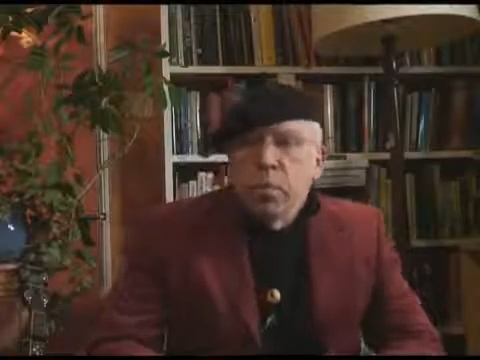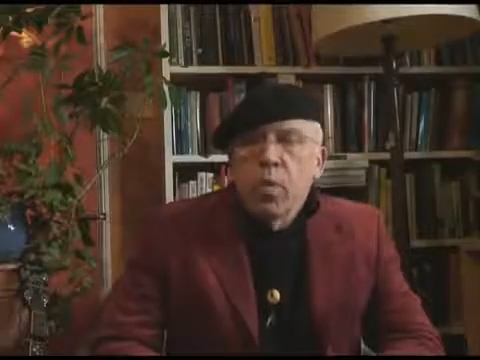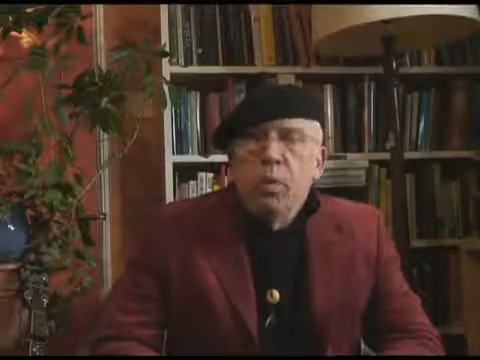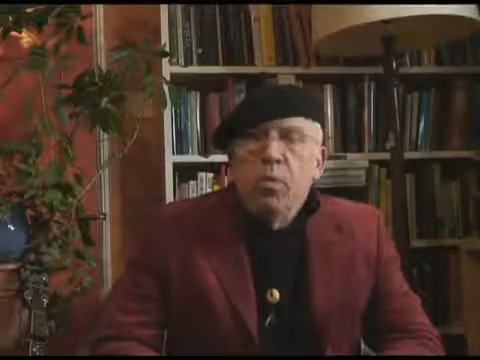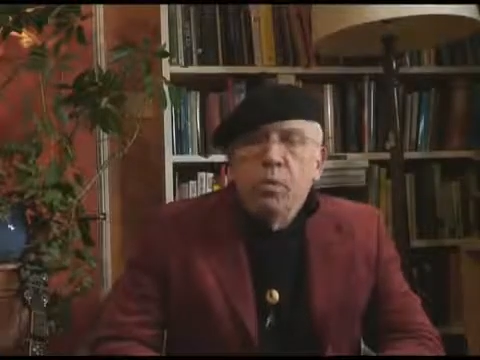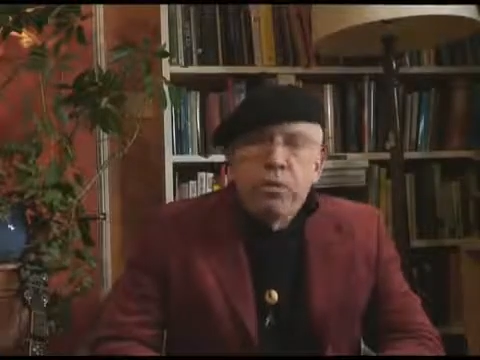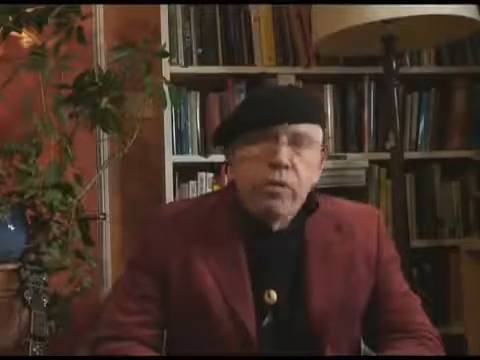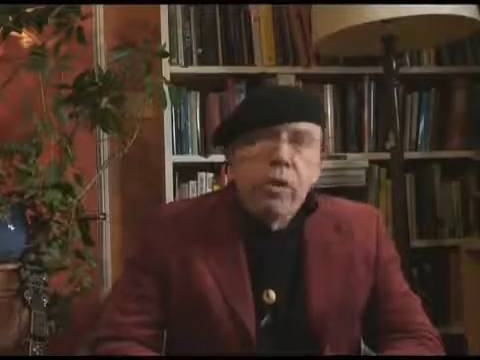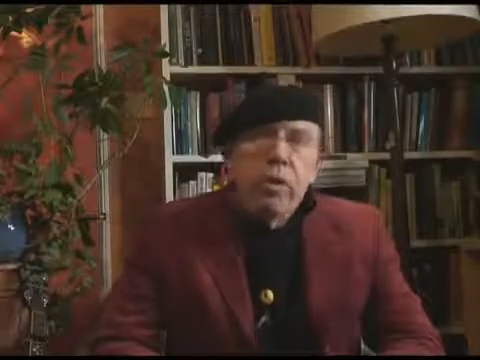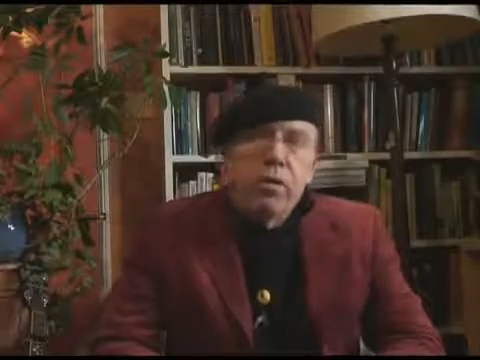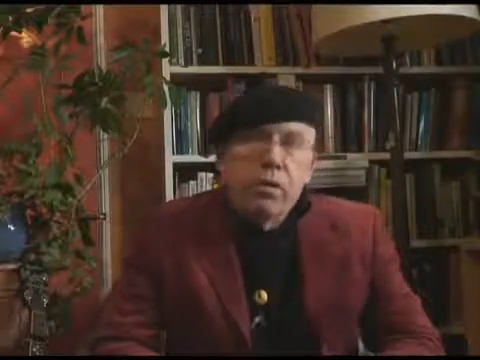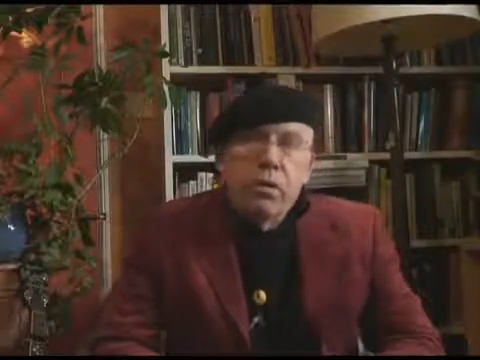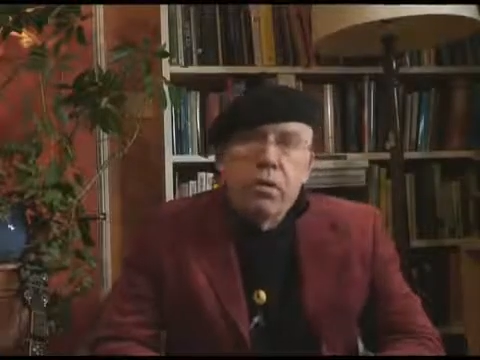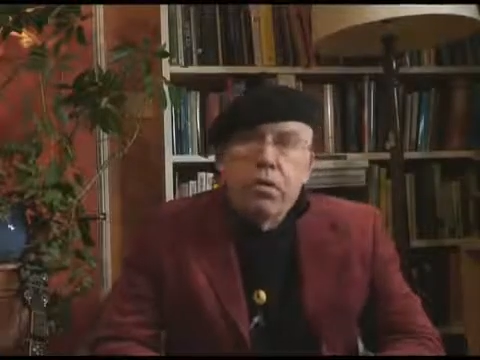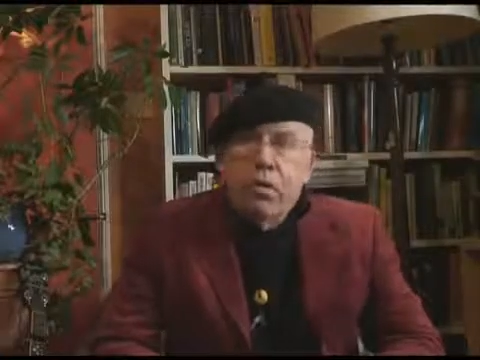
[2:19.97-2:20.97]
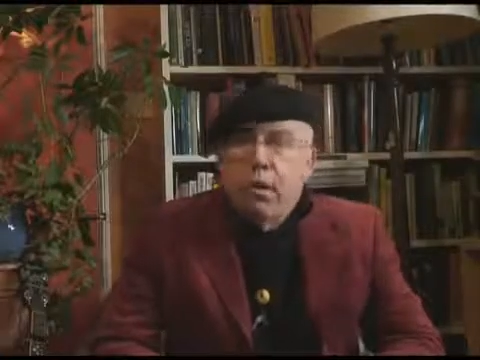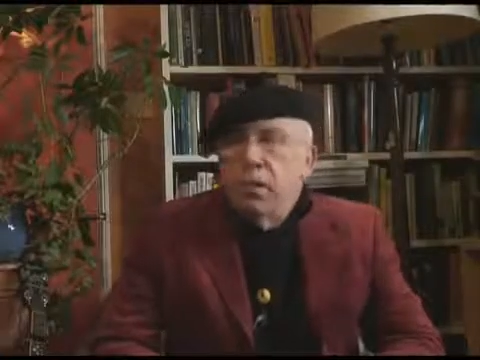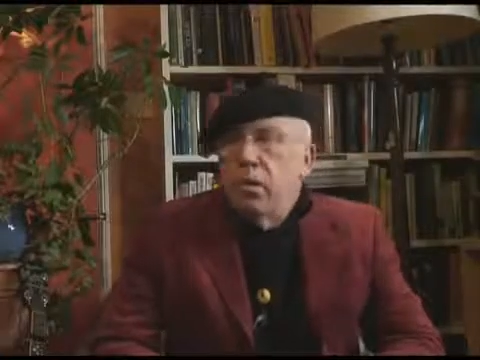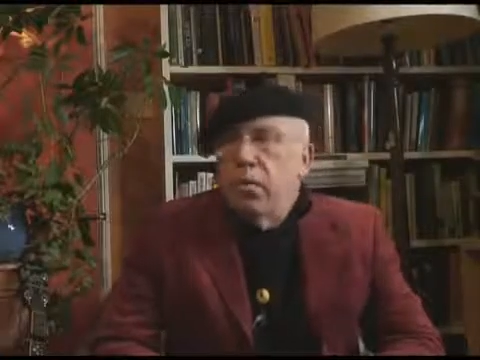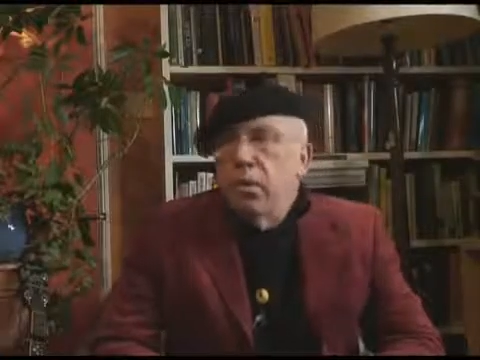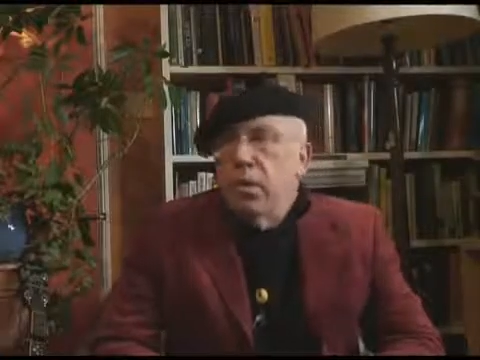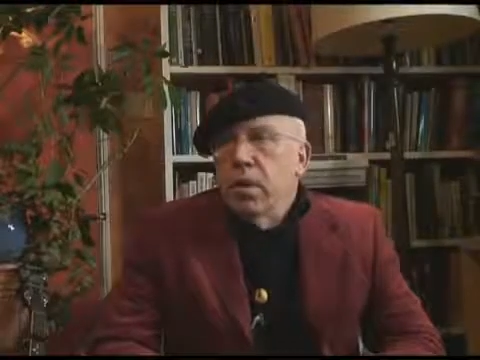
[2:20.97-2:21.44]
where we found the
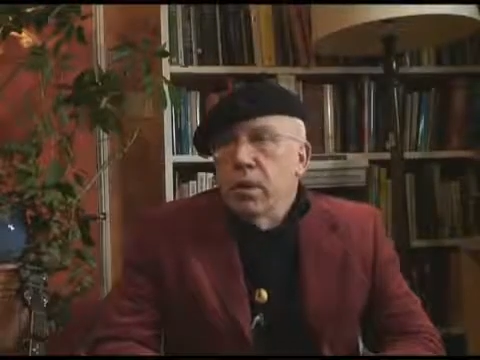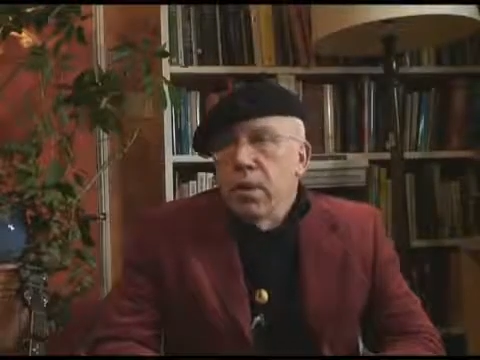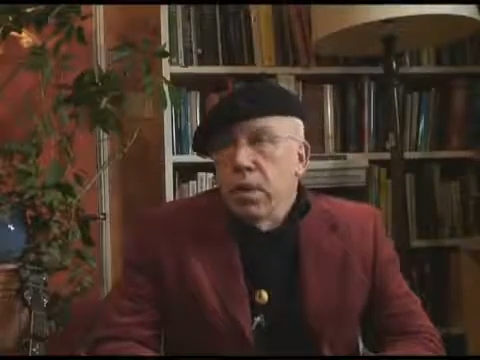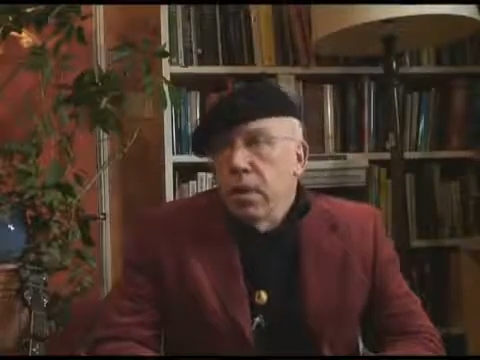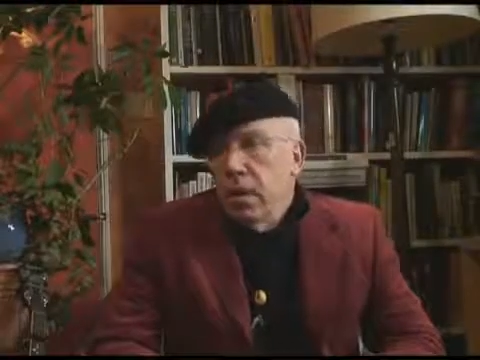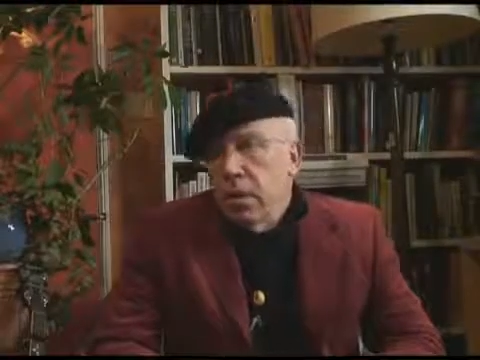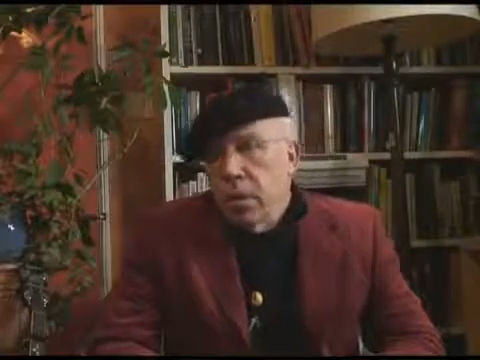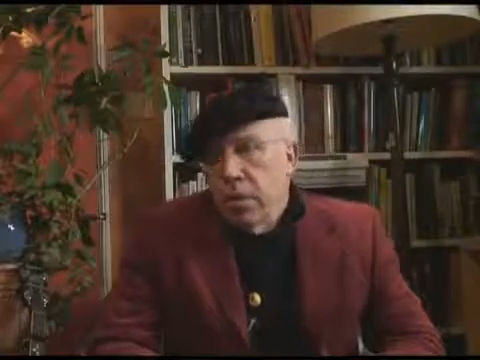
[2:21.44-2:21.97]
uranium in the hair,